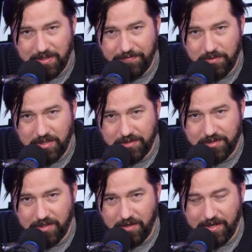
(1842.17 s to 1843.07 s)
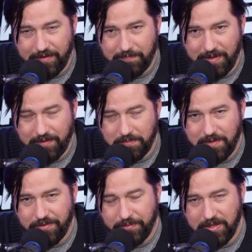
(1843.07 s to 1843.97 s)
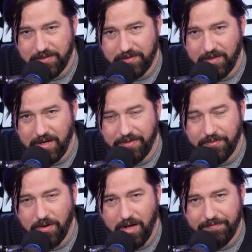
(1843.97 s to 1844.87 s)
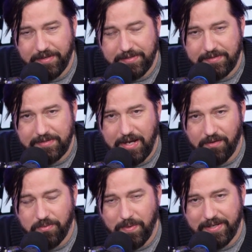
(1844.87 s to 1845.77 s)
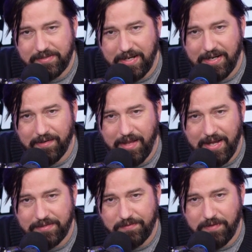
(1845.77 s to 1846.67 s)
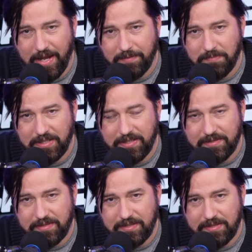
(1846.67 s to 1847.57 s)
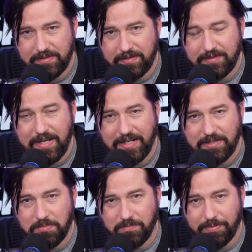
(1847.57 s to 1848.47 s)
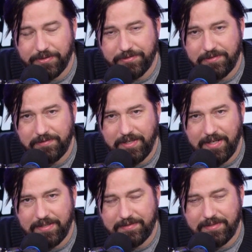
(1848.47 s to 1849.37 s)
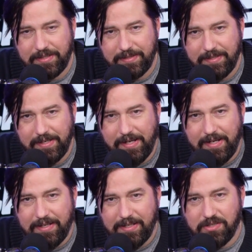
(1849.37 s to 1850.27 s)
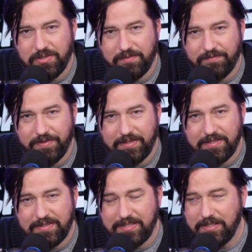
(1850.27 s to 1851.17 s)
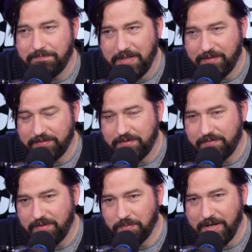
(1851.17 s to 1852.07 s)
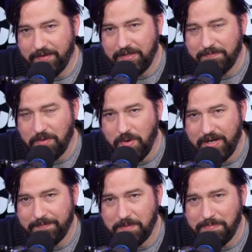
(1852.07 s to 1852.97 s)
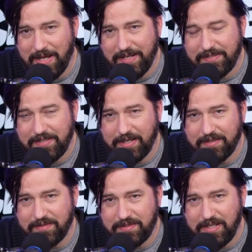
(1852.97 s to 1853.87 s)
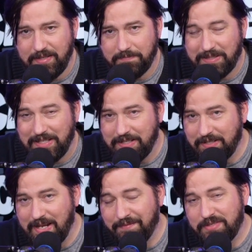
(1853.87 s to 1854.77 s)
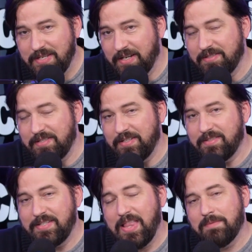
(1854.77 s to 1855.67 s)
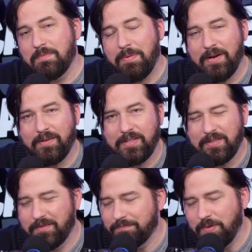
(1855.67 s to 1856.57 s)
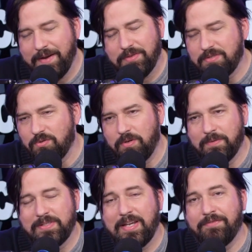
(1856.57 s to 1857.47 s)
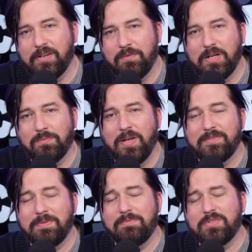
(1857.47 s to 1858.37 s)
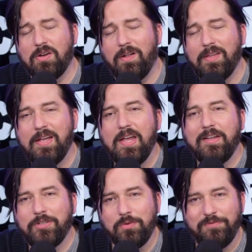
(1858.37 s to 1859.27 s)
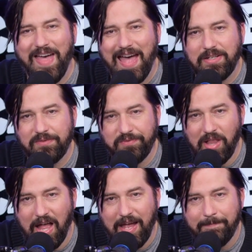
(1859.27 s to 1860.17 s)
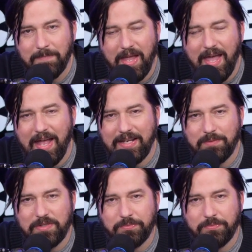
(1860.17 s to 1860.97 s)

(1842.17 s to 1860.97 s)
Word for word: few years ago, I think it was about 3 years ago, got thrown off a Southwest Airlines flight because he's a sizable person, and he couldn't fit the seat belt around him. They wanted him to buy a second seat, but they didn't have a second seat to sell him, apparently, or whatever the story was. I forget what it was. But he was called too fat to fly, and he was